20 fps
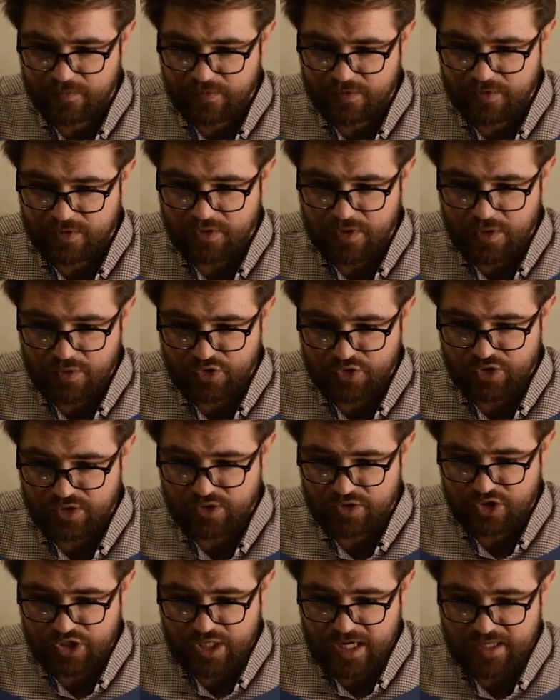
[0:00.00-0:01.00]
The
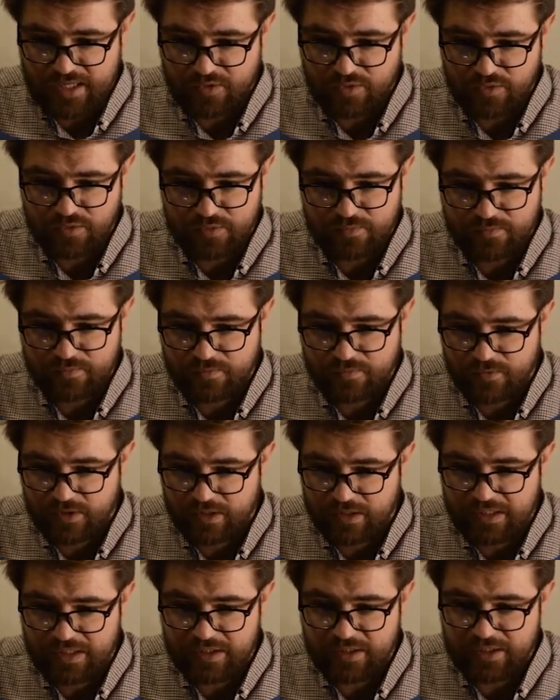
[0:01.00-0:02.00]
Donchian channel
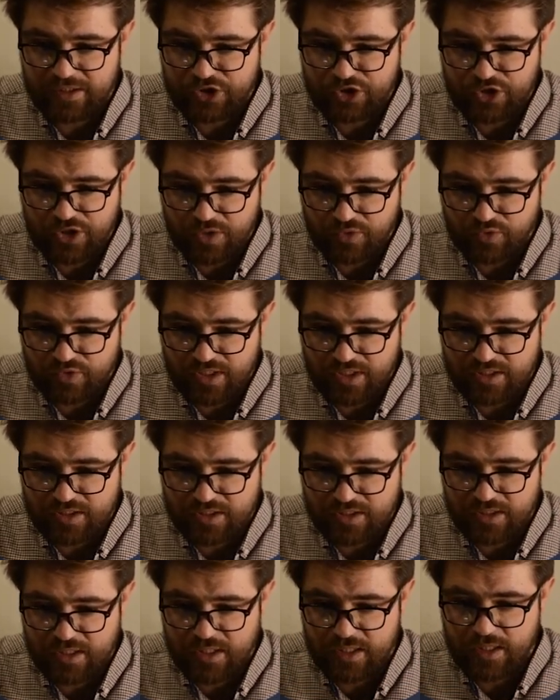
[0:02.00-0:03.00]
clearly shows
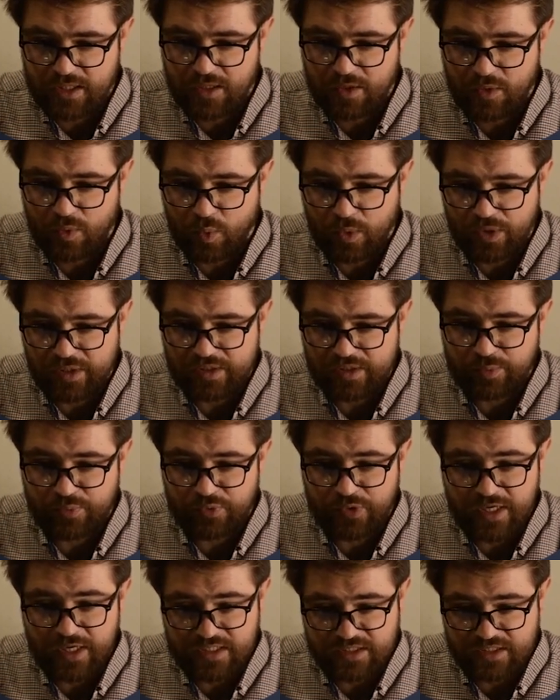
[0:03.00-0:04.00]
us where the
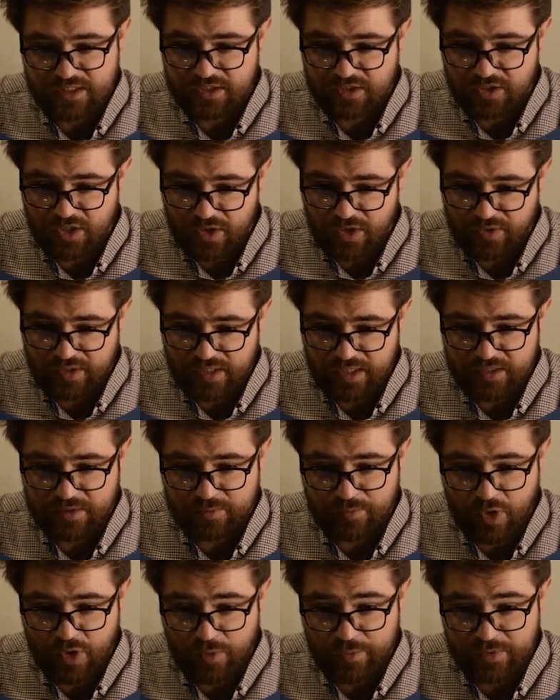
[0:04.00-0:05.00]
price is going at
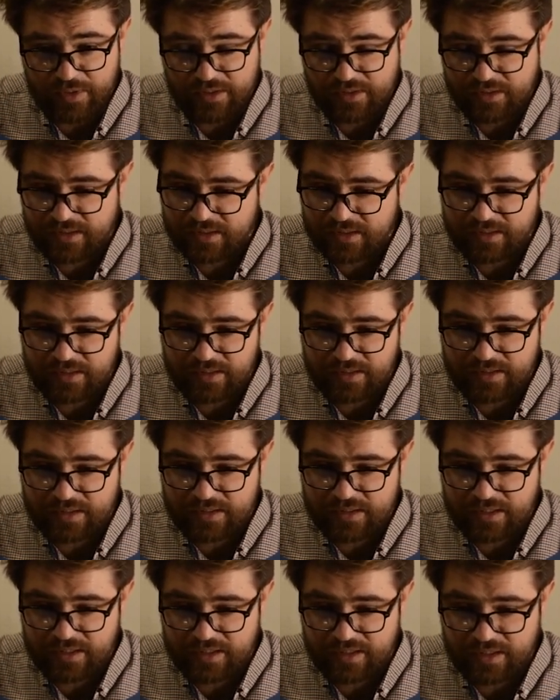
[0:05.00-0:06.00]
the moment, and
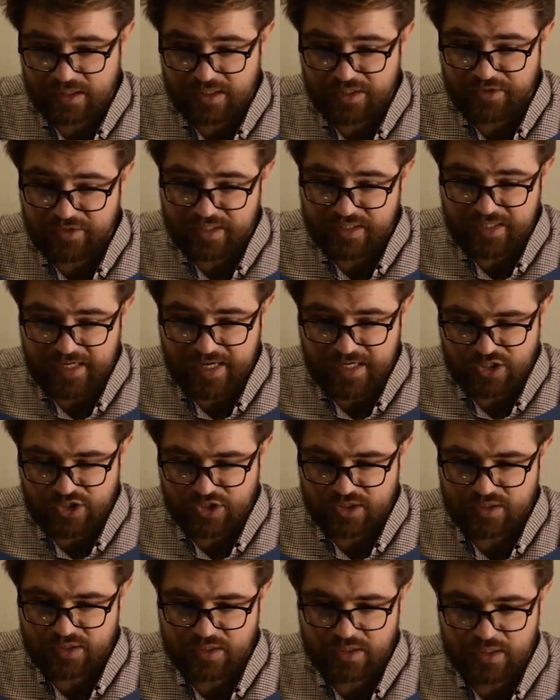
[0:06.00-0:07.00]
it's a clear
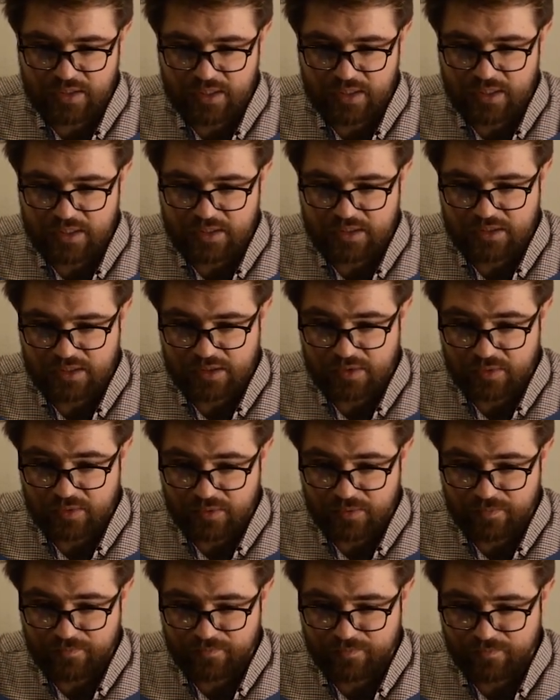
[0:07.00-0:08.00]
indication,
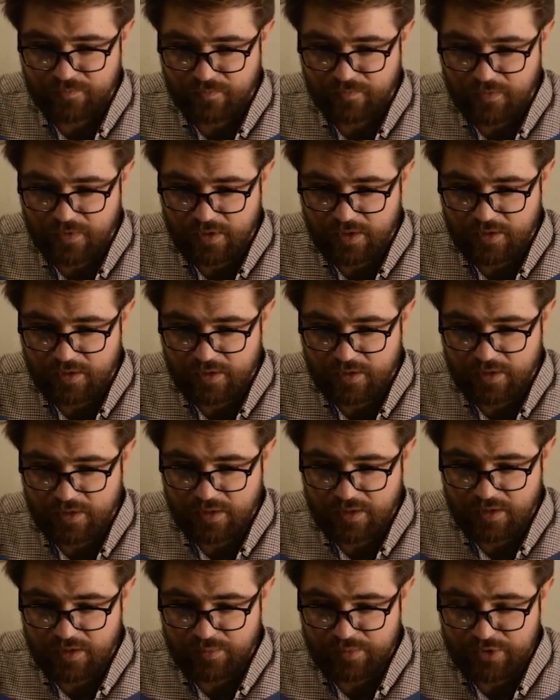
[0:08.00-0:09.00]
so
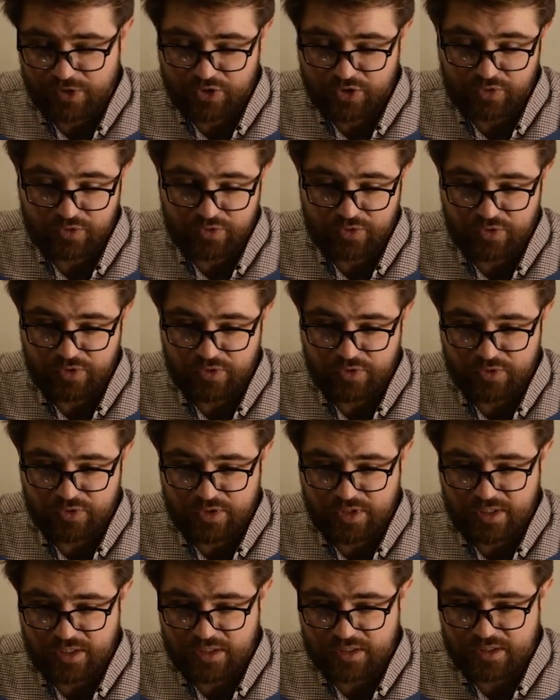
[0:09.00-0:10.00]
be sure to
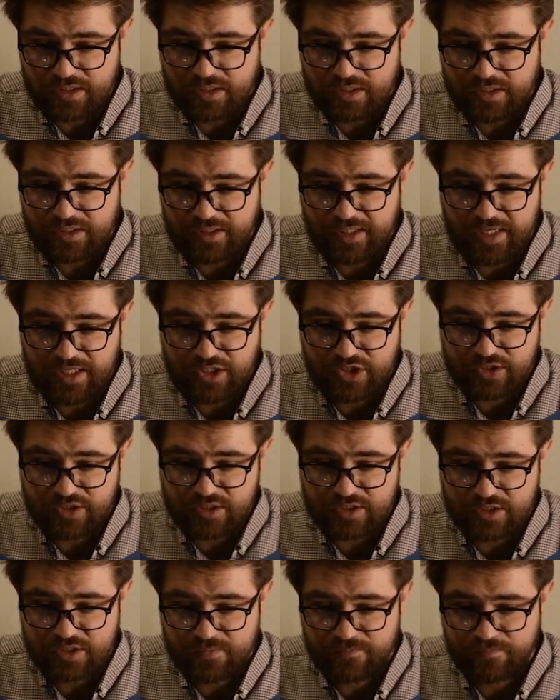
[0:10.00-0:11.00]
use these
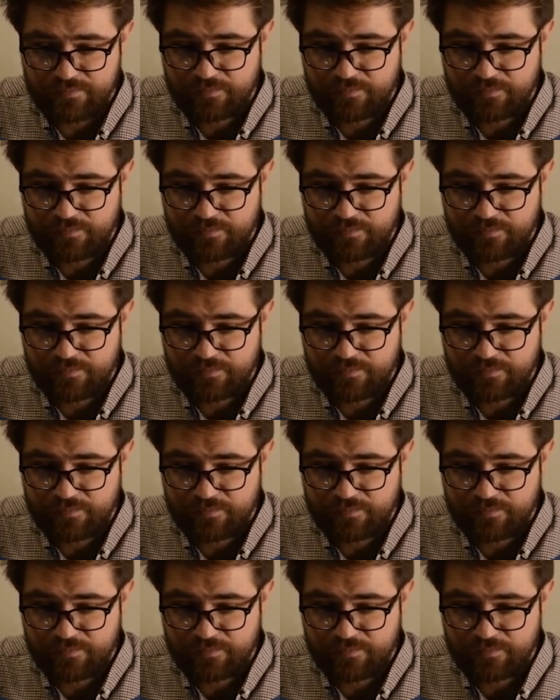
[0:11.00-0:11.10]
indications.